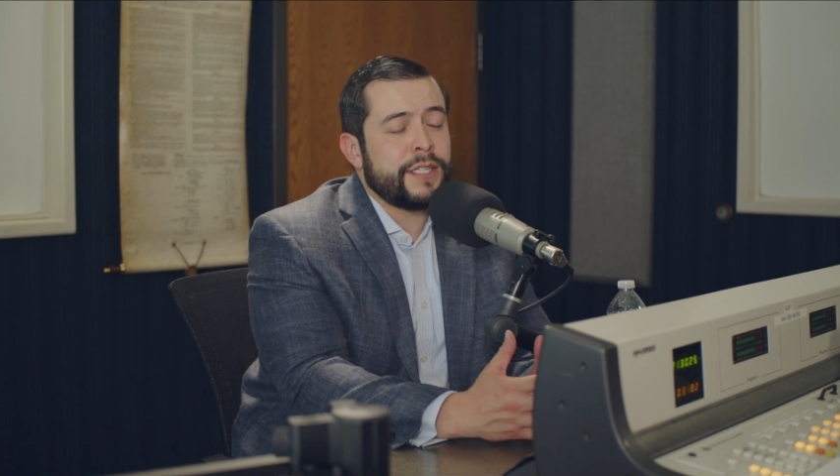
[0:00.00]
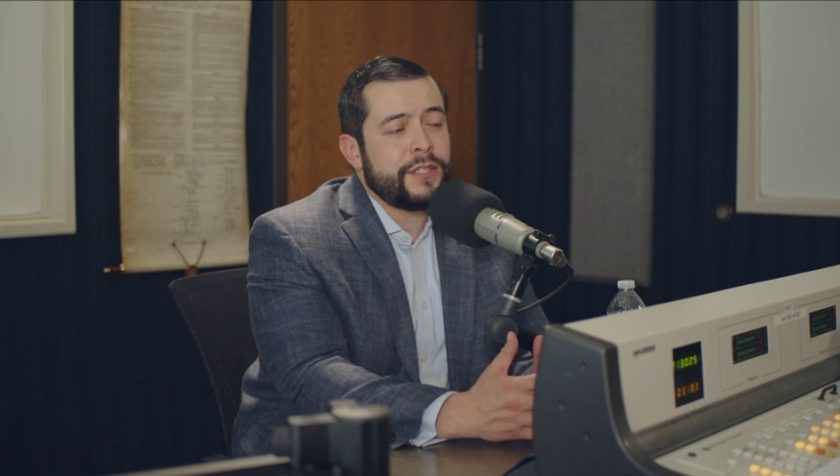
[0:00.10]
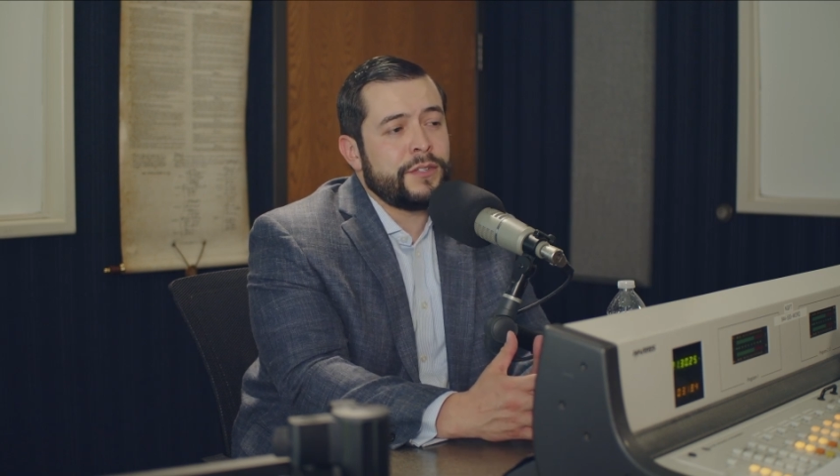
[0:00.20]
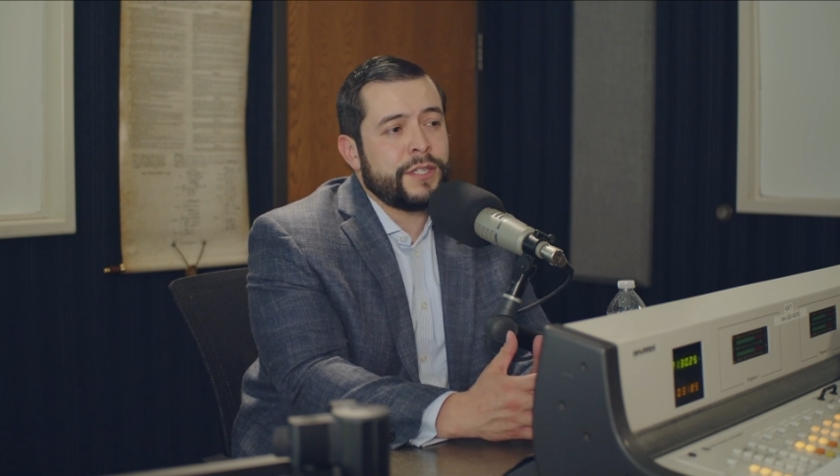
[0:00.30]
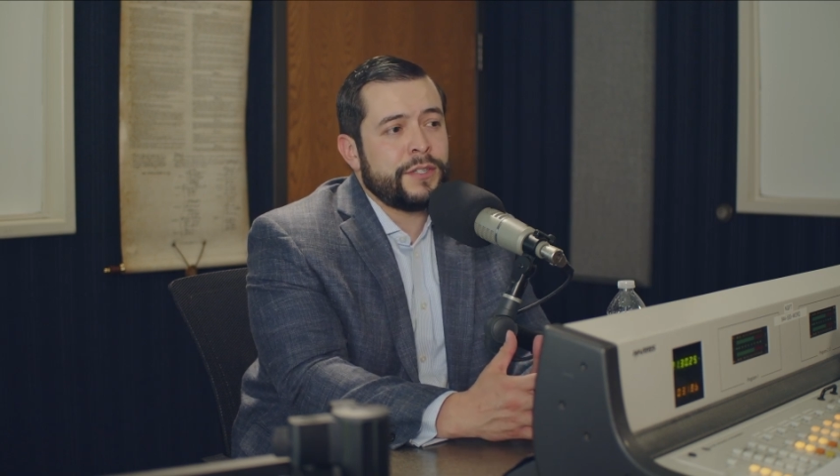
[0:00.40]

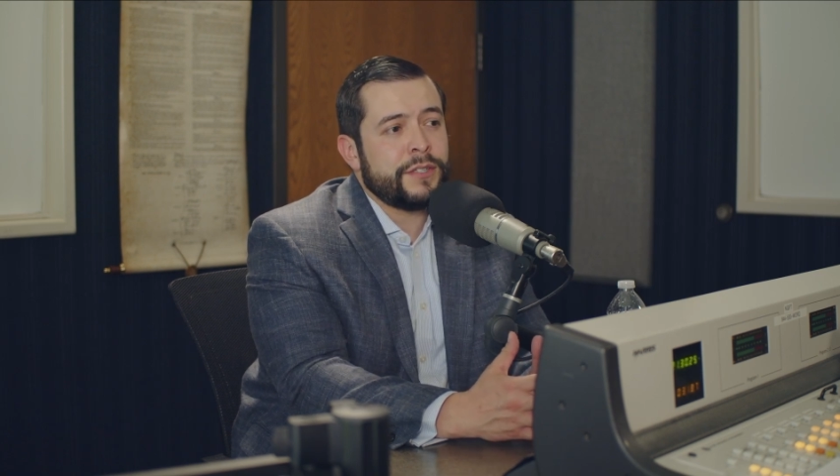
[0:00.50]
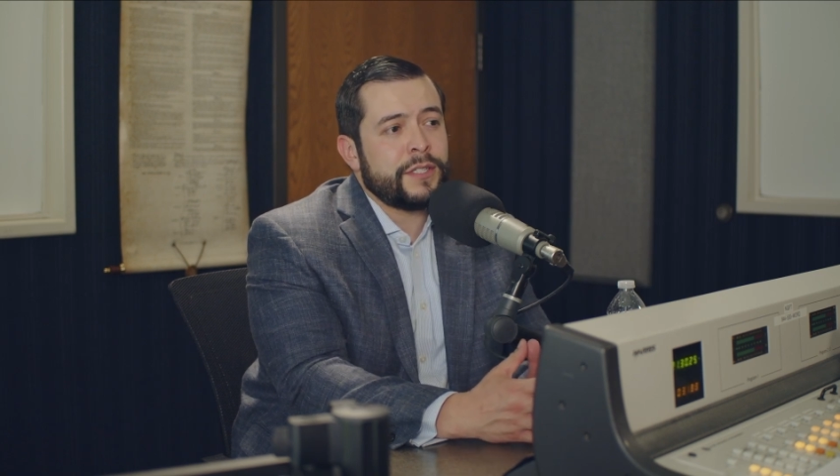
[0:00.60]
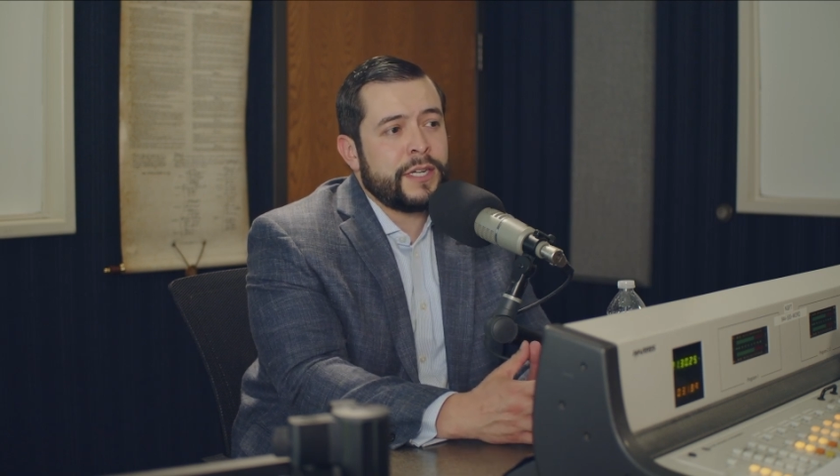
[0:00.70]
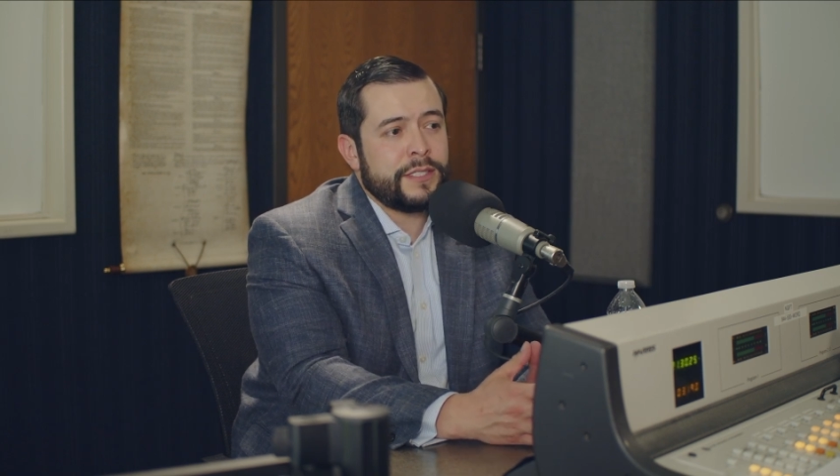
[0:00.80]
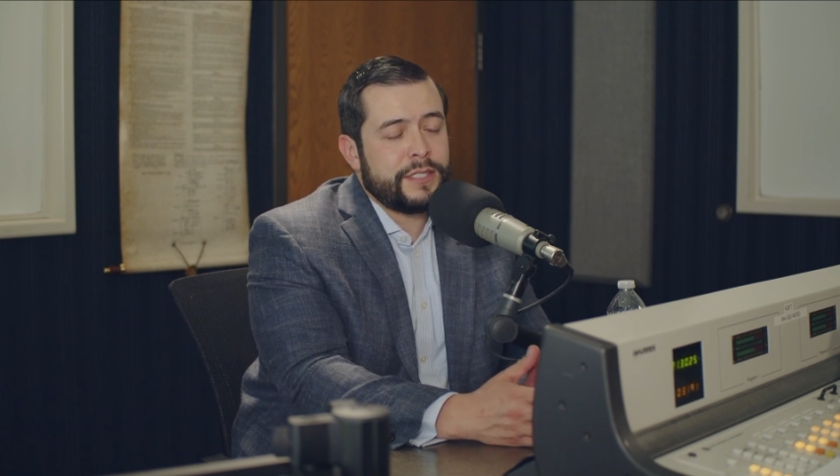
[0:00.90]
that you could
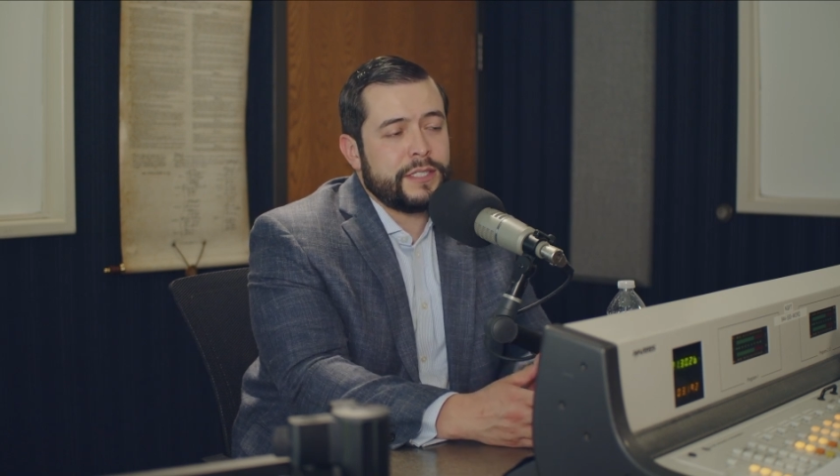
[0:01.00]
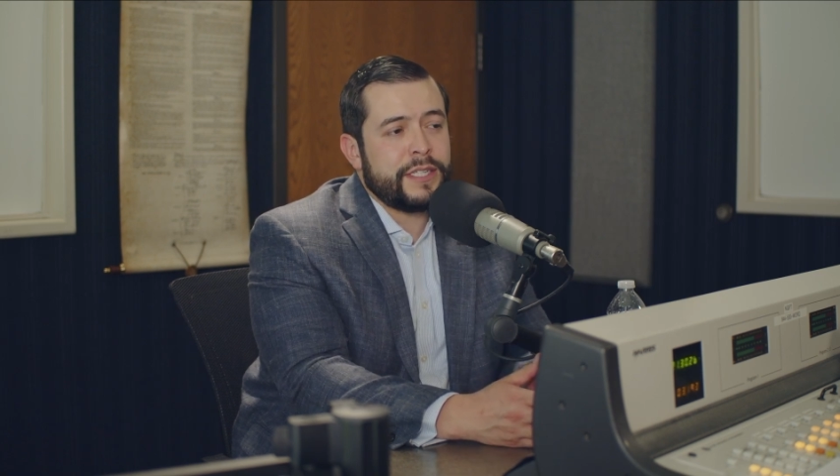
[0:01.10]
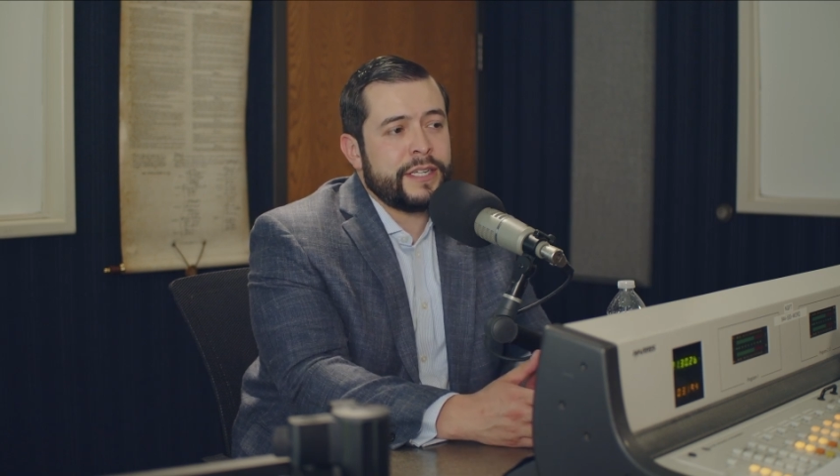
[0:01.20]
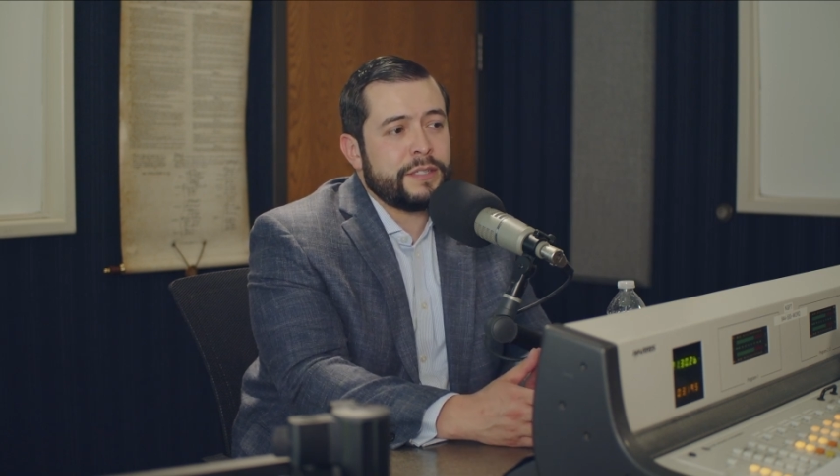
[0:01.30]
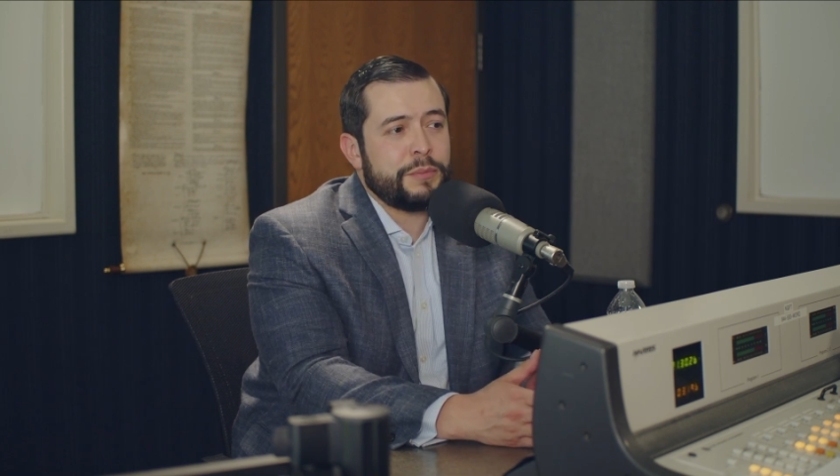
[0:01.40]
utilize to
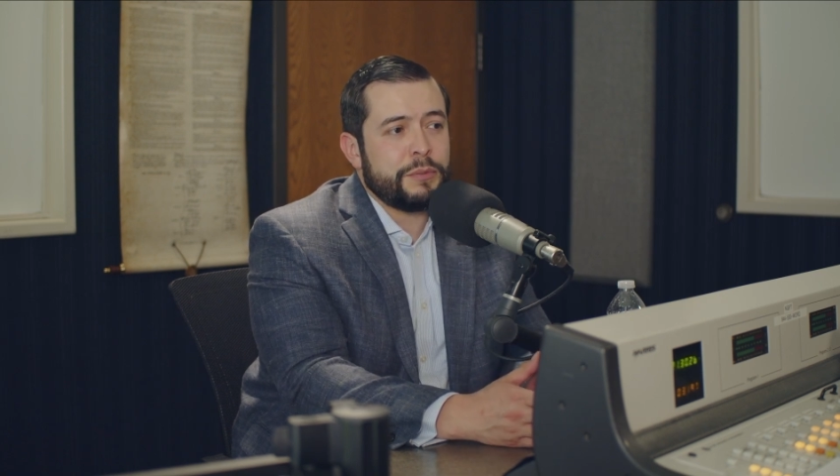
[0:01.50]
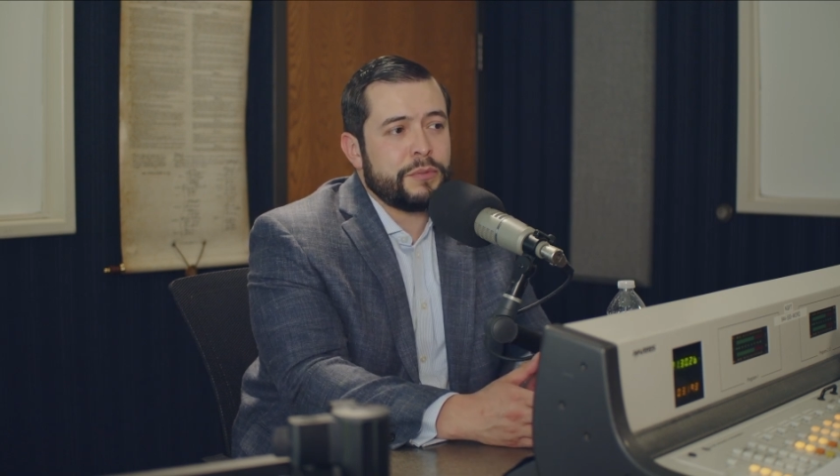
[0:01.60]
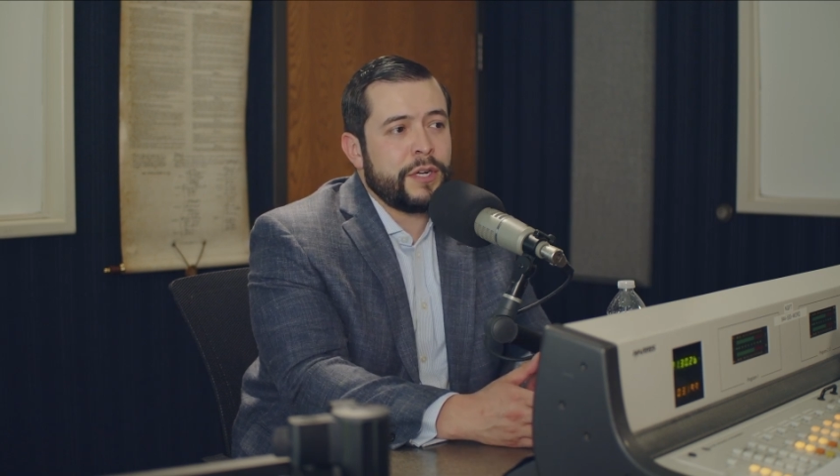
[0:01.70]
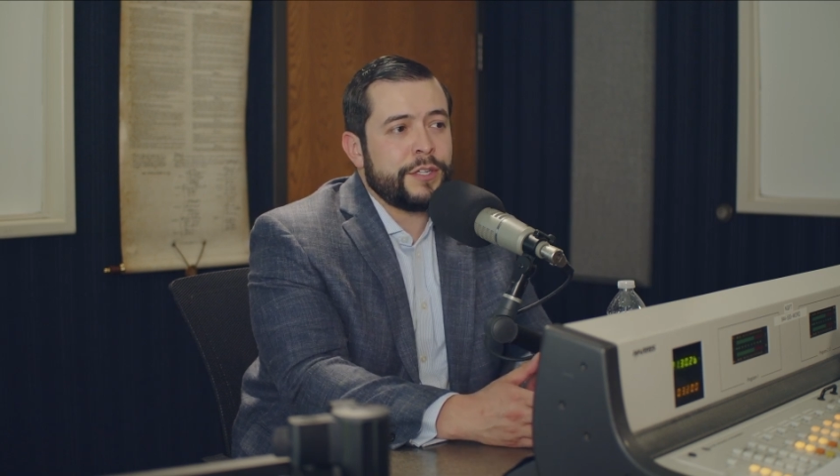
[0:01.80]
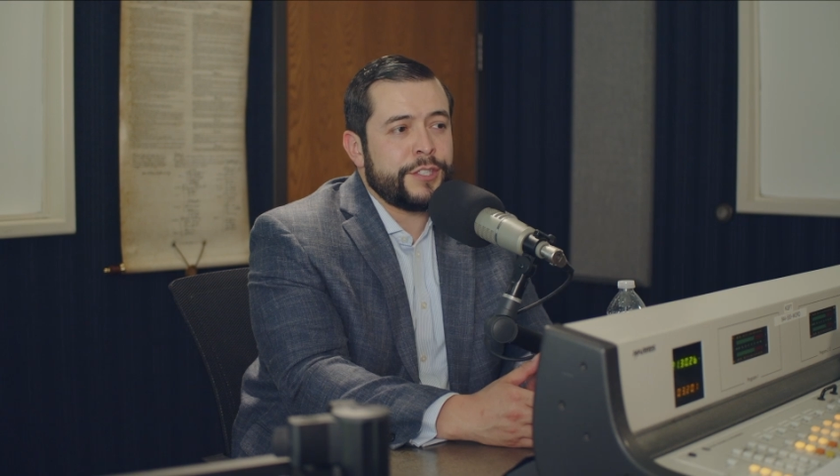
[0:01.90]
stand up your
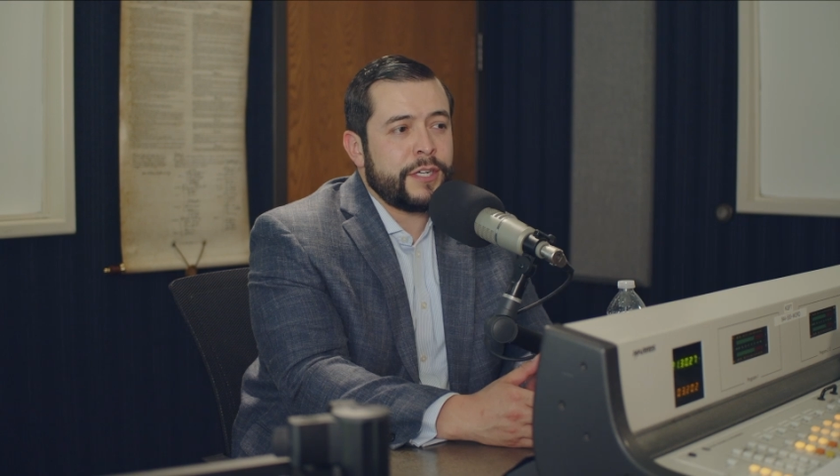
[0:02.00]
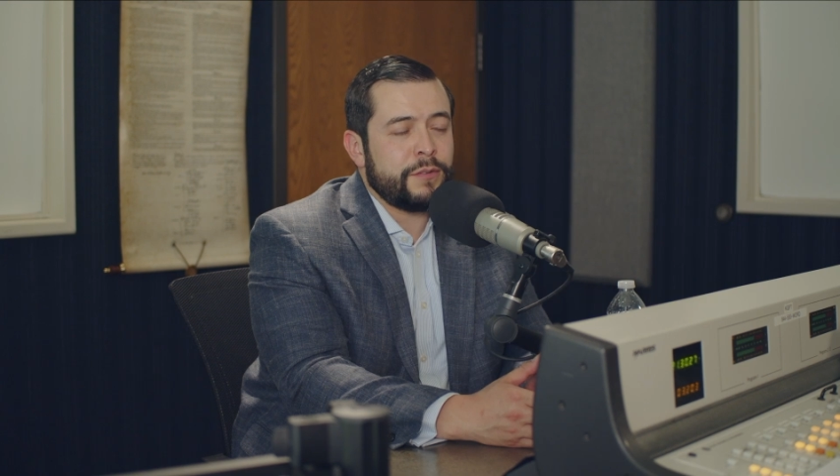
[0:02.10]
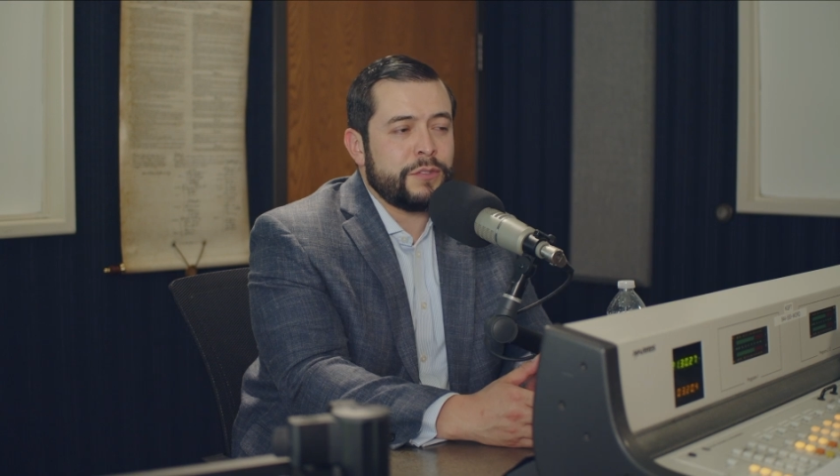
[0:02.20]
project